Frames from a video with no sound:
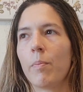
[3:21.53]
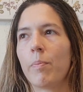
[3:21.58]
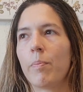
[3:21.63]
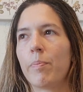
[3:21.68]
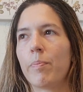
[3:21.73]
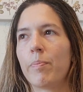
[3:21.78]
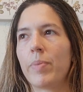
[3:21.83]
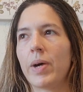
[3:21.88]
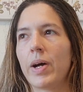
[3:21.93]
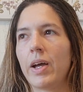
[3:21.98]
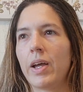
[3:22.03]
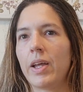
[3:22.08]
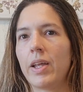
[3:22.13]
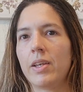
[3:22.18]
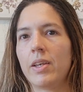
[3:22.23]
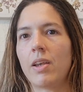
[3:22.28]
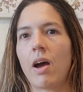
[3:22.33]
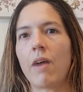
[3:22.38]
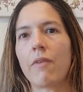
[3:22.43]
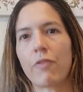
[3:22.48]
but
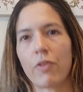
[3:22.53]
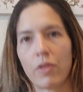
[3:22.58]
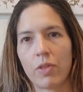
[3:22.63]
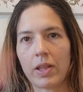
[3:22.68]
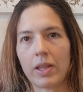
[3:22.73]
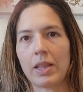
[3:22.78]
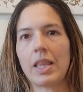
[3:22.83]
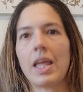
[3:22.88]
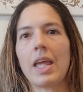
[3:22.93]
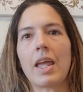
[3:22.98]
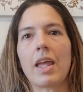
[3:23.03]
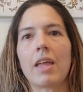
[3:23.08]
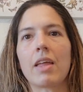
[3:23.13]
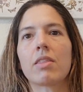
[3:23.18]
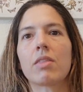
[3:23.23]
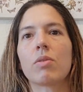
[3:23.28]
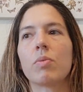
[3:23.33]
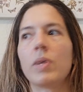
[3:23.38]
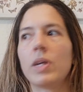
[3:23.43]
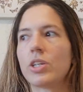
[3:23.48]
not for the length,
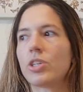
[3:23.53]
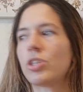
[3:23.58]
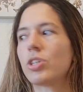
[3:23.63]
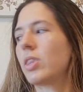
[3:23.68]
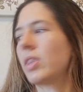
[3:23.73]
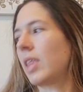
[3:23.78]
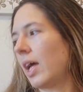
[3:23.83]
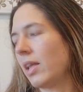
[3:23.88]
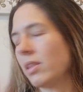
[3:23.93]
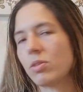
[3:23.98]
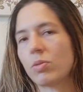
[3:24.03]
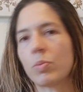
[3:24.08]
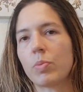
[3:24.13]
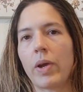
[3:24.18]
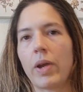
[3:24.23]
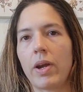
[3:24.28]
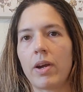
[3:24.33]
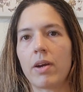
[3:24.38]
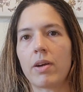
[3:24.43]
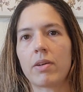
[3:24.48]
which that's
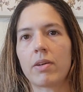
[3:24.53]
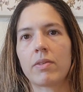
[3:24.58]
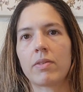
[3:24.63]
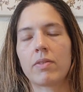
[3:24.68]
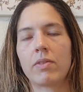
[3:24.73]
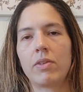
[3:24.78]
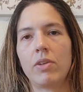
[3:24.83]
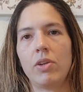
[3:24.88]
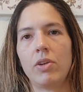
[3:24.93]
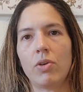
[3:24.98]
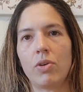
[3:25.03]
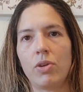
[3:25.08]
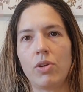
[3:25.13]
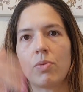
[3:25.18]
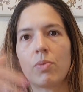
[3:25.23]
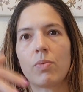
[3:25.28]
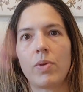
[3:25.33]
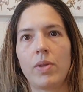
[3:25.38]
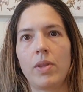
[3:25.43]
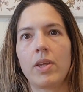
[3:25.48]
where, you know, you're
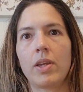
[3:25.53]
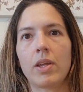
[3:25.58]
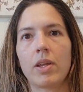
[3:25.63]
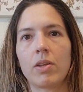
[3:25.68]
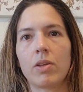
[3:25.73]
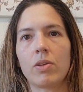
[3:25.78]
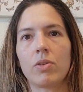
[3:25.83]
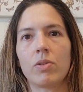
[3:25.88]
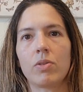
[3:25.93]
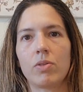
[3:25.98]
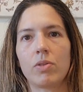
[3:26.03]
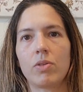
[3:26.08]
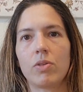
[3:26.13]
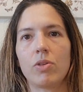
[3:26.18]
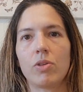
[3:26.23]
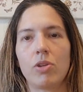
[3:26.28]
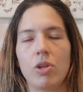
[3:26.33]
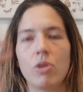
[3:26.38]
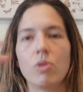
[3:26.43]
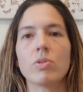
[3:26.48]
really gonna
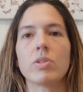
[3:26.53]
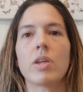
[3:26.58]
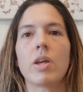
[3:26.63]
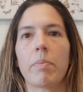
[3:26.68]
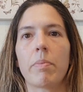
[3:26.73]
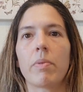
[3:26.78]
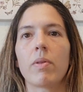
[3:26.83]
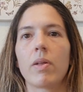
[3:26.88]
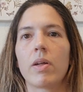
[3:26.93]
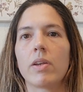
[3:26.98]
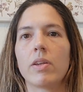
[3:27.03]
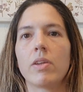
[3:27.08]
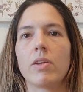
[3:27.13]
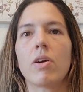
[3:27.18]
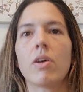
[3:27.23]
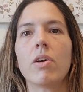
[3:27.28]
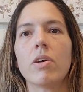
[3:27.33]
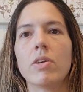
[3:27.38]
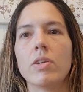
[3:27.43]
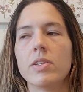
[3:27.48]
use up a lot of
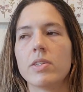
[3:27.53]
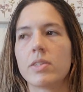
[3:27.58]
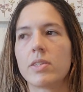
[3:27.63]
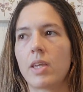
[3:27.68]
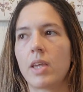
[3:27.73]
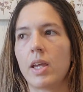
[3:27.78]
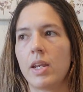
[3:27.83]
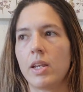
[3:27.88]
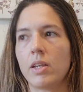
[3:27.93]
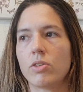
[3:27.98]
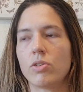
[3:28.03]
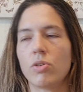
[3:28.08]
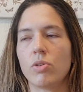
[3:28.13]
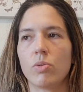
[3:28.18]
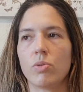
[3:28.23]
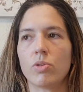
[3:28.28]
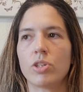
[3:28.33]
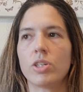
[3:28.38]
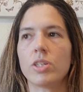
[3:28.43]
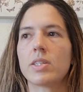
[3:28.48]
yarn, is getting to,
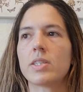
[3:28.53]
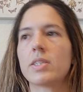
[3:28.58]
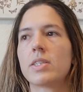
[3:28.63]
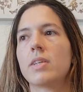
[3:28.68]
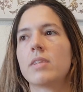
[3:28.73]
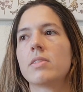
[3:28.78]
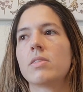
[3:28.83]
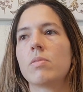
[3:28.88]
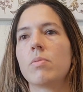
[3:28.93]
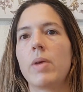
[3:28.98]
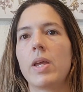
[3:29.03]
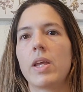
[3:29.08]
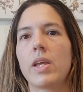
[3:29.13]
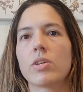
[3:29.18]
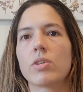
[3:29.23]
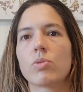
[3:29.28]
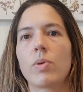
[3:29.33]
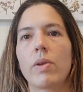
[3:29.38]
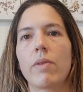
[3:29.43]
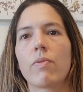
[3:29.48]
she just does to make it
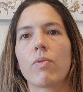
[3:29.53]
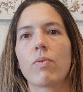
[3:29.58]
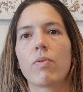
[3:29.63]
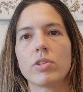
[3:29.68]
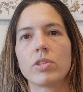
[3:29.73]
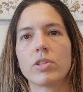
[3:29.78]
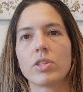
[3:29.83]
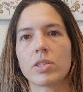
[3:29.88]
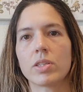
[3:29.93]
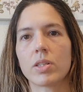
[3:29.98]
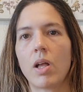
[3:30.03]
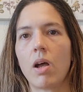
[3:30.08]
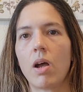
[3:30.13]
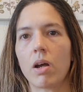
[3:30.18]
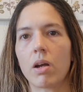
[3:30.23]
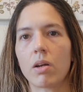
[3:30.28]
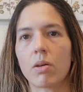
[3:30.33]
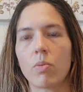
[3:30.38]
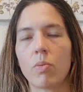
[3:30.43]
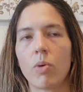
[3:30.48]
24 inches long.
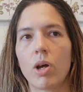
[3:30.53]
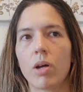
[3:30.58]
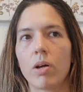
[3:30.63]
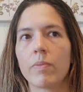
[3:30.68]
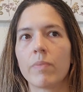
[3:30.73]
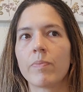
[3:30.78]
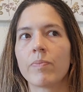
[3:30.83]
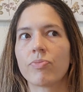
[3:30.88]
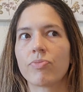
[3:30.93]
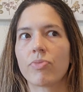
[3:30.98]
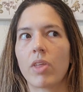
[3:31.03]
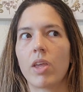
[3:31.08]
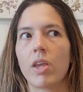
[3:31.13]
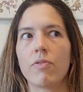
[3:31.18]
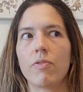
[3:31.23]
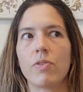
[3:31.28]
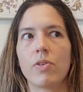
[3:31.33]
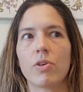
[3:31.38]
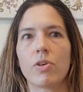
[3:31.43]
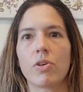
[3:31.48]
Well, if
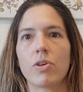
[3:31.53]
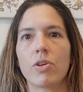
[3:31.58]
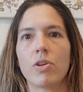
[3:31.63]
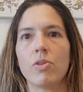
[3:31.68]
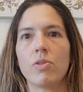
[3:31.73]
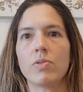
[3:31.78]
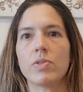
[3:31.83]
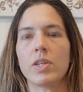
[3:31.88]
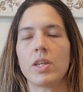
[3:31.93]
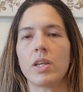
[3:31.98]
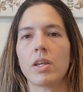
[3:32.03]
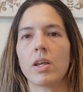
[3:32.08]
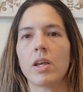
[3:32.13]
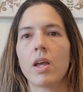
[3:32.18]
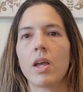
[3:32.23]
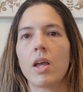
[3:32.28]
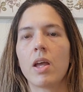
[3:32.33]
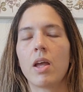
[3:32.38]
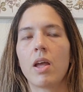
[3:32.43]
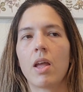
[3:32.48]
you're using
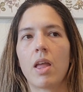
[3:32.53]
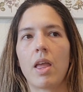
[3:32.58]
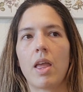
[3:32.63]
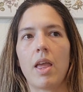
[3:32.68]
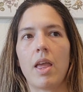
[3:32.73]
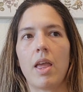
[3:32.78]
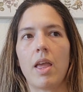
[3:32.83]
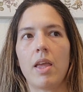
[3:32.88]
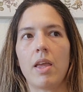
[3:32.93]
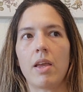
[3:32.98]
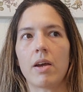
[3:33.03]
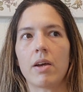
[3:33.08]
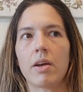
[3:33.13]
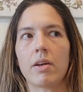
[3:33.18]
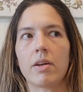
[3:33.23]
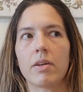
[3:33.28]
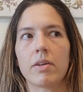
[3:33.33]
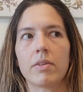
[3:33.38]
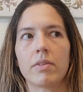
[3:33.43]
a